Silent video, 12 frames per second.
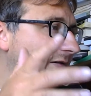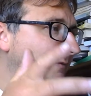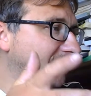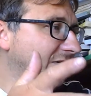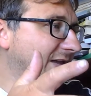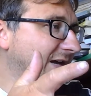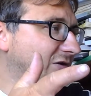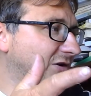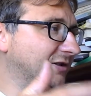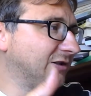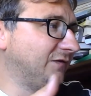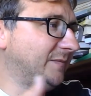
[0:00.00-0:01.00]
we've then got the
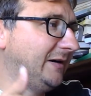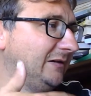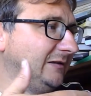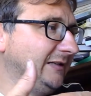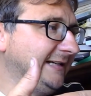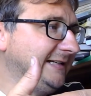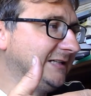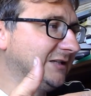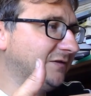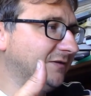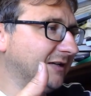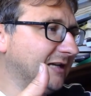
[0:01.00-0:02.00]
stuff about leaks
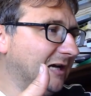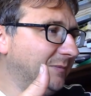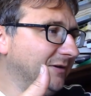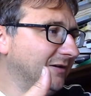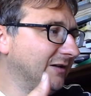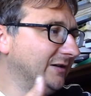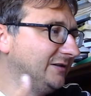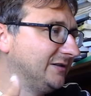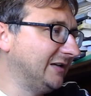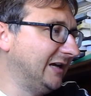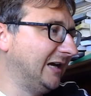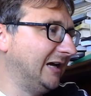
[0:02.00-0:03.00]
from the cabinet.
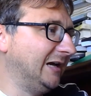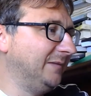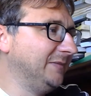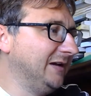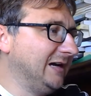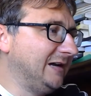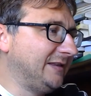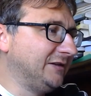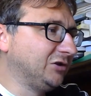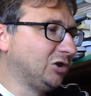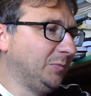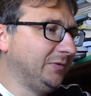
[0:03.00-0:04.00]
There's
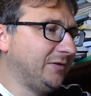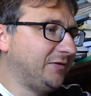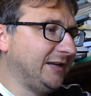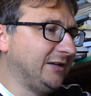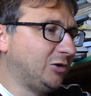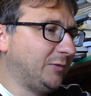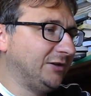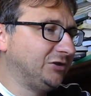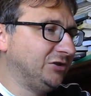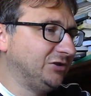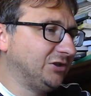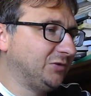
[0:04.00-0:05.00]
a couple of think
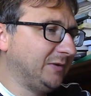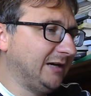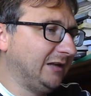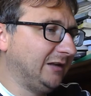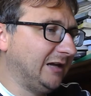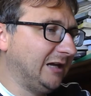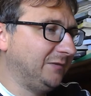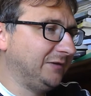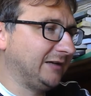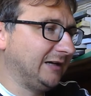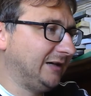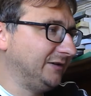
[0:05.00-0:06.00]
questions as well
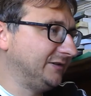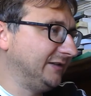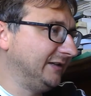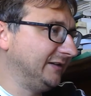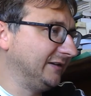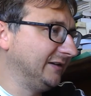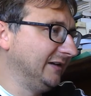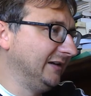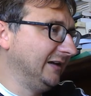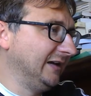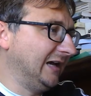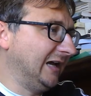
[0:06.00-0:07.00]
regarding
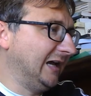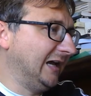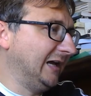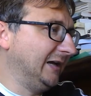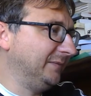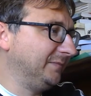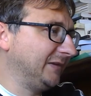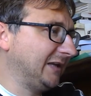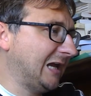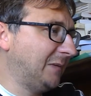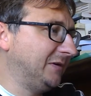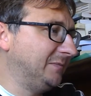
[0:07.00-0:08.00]

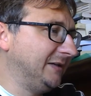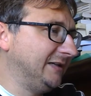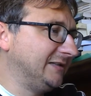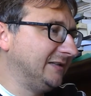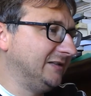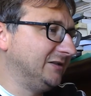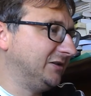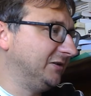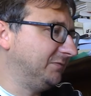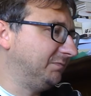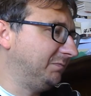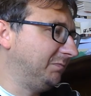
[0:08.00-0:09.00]
cabinet meetings
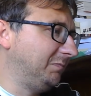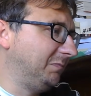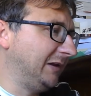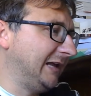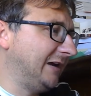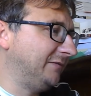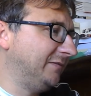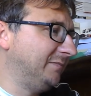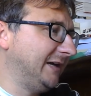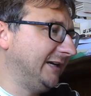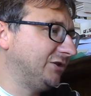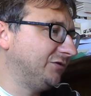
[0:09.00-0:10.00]
and Blair and
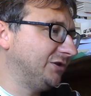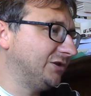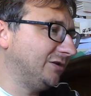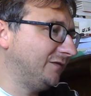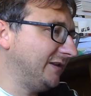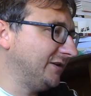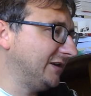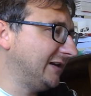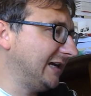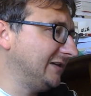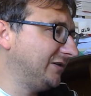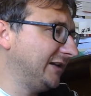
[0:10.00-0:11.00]
Major and stuff. And there's a
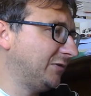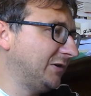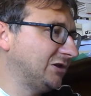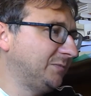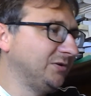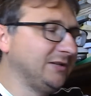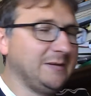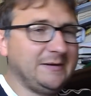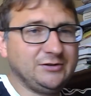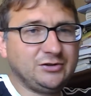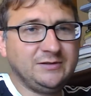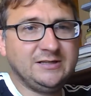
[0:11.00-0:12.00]
nice think question put in there
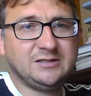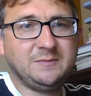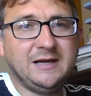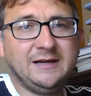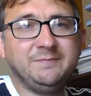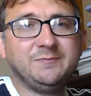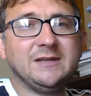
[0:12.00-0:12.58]
about Theresa May.